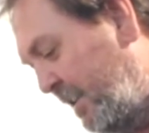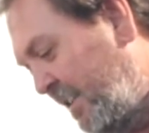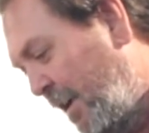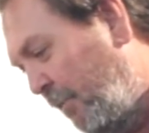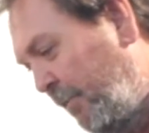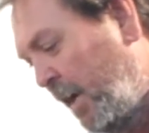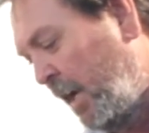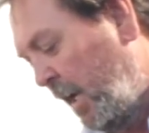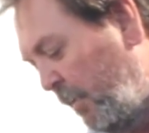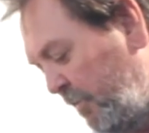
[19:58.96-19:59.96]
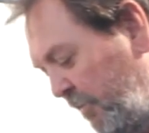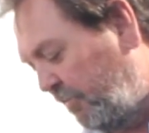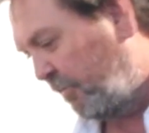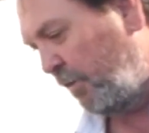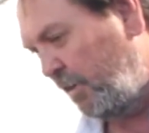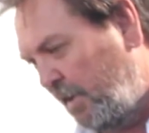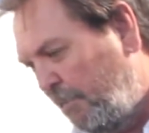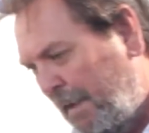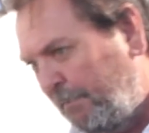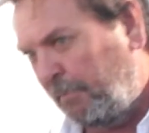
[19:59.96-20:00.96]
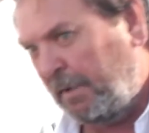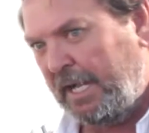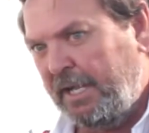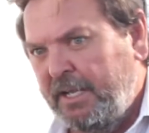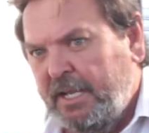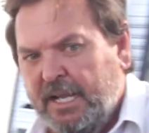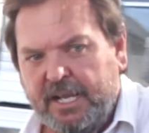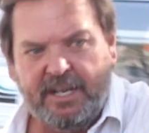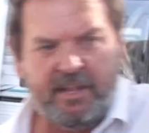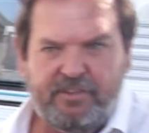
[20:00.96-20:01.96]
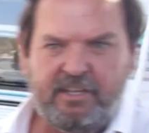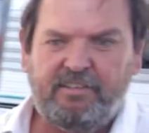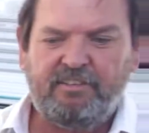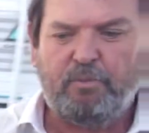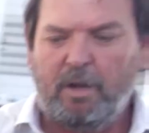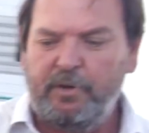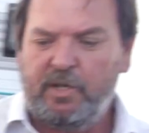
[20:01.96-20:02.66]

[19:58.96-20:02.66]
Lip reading: itself, which is screwed to the bumper bar. Now this is what we